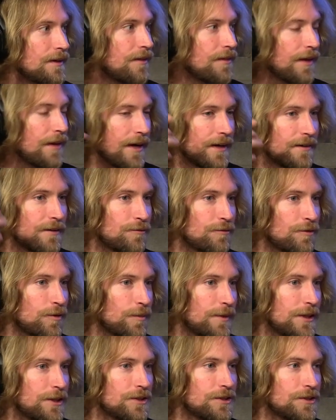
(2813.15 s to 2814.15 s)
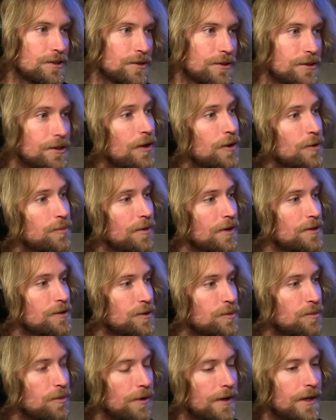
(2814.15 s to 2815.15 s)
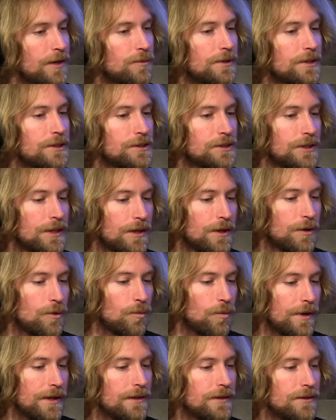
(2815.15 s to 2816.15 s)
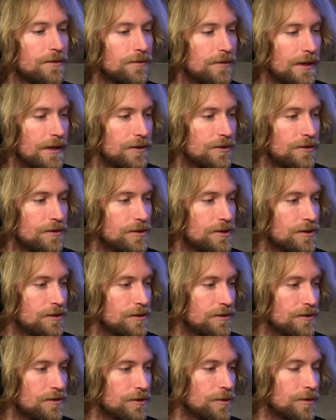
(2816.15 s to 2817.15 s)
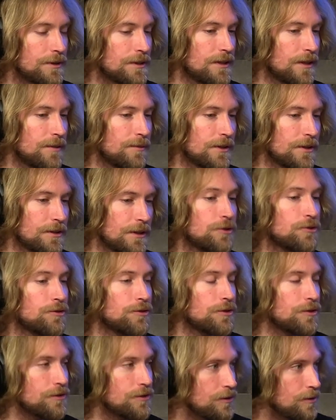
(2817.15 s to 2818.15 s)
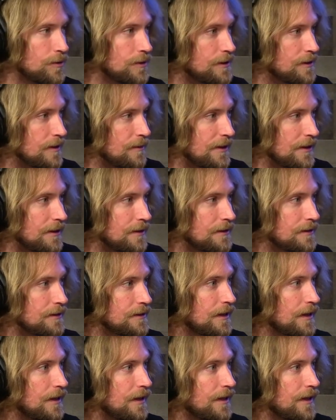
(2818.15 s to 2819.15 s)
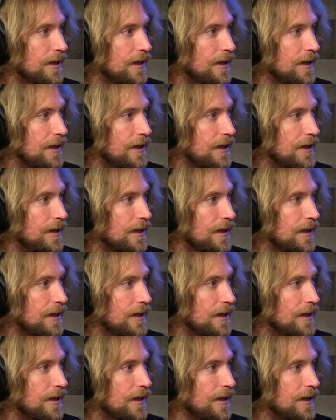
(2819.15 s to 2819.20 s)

that information so there's other parts of the brain which when in, induced to a stimulus, introduced to a stimulus, mm.